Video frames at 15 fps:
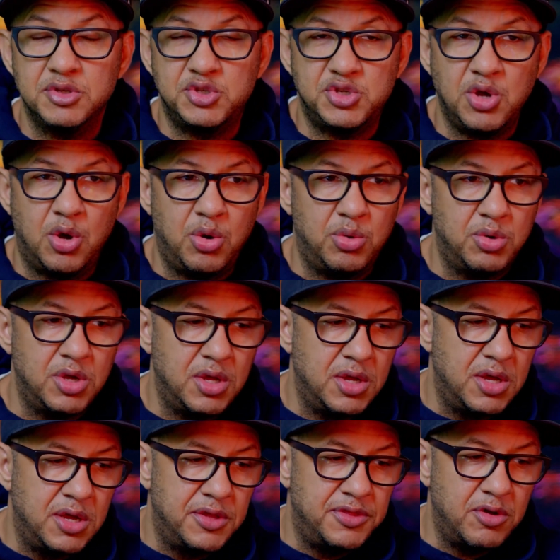So
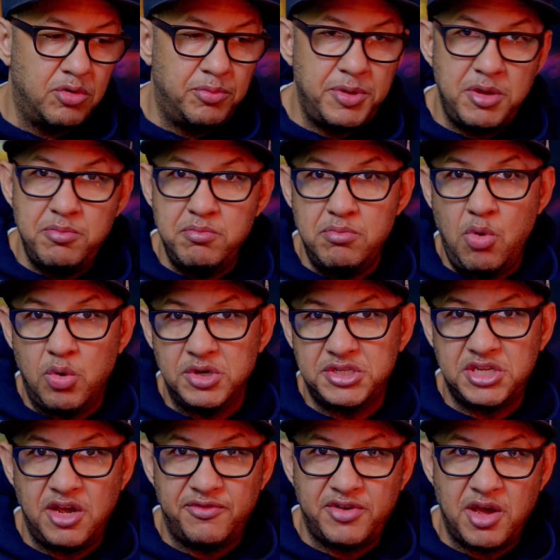there will be more
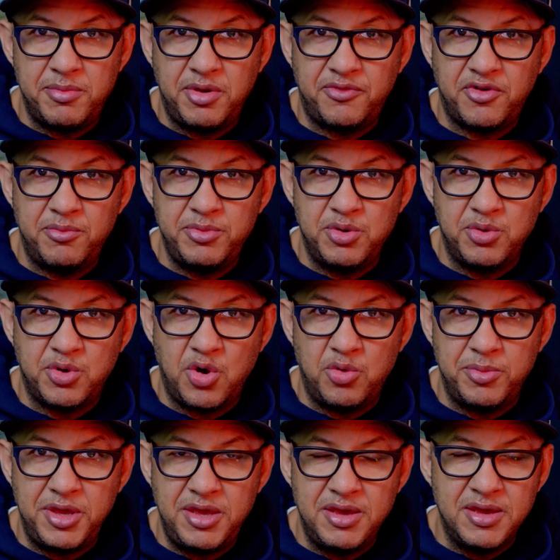stuff coming from
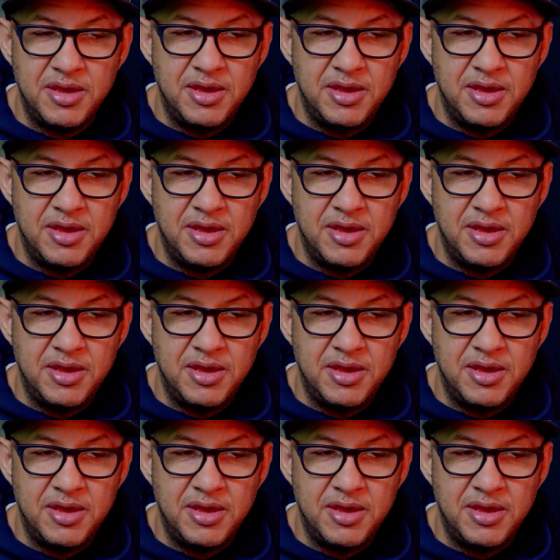Yogomi,